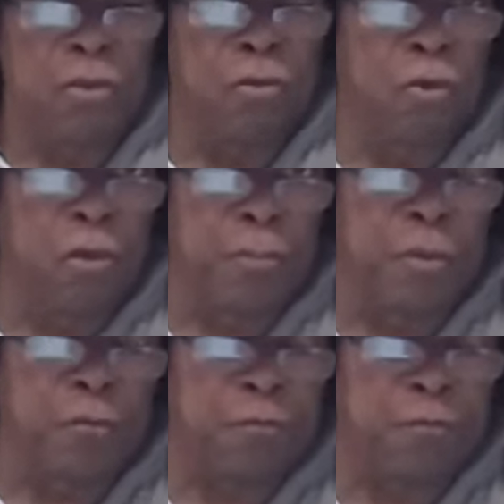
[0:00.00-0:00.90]
the
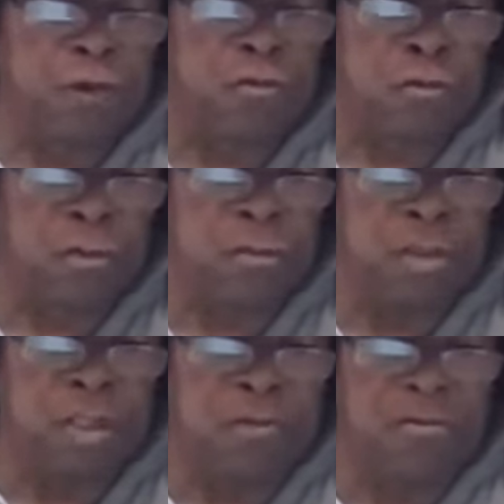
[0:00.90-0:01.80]
corporate
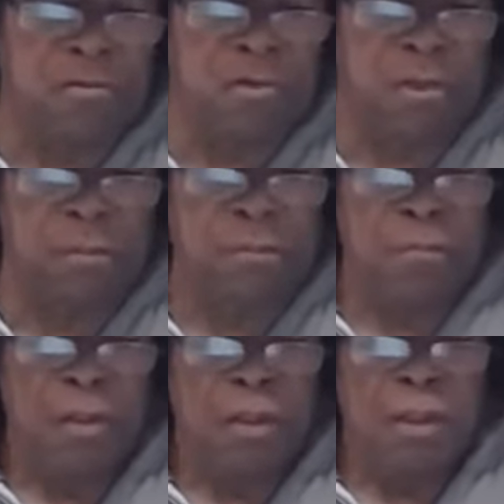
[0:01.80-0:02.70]
fiction entity